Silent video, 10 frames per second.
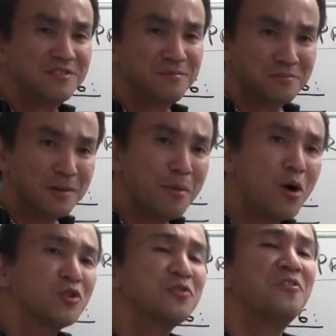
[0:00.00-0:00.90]

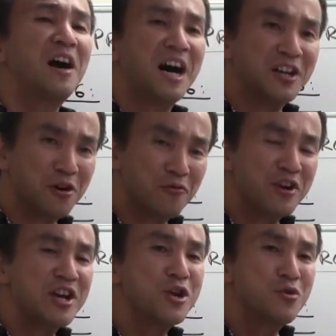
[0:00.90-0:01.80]
most final
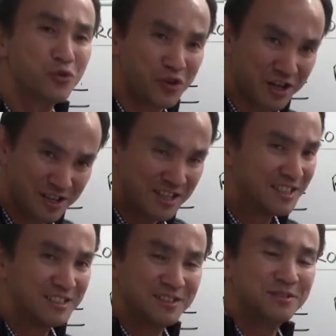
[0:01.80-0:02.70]
reduced
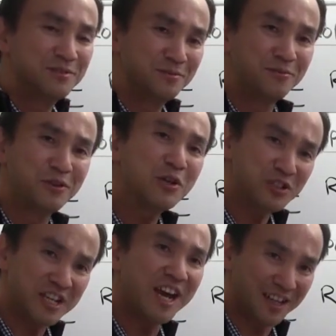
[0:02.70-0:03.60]
roots
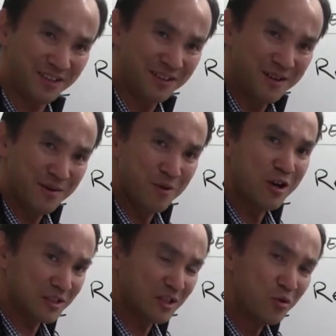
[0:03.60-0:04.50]
yet?
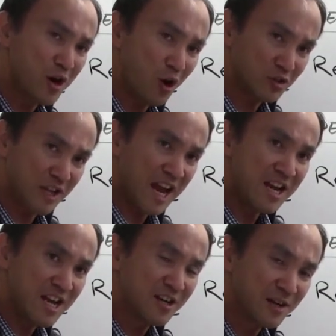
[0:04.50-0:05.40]
Because who knows,
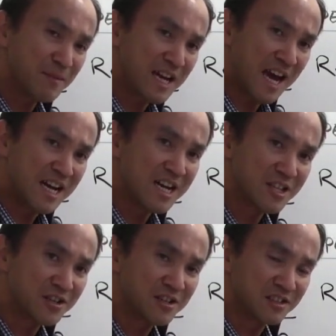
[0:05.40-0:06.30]
80 could be
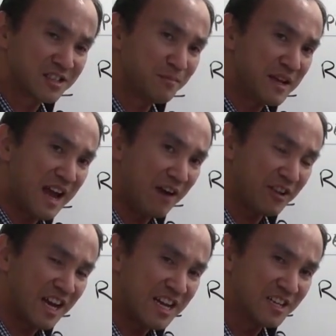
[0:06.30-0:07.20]
having
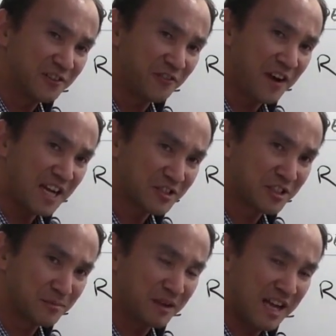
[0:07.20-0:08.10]
another
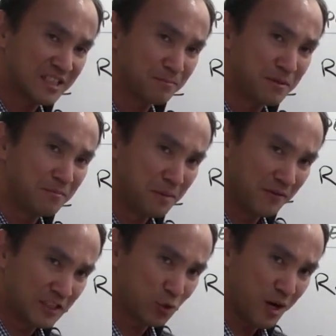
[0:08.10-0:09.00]
factor as a
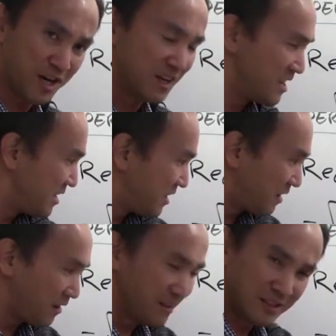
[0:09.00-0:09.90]
perfect square
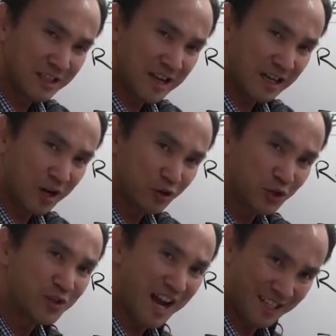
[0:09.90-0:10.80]
that goes
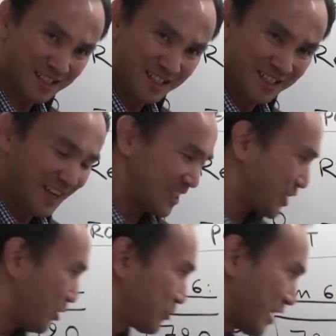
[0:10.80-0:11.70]
into that. And
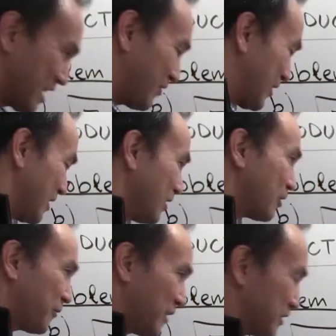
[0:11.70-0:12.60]
so think even a little
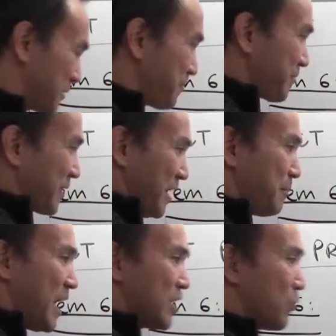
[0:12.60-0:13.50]
further. And
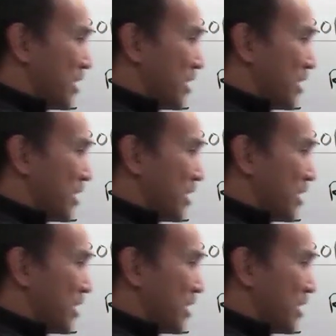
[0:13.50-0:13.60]
by the way,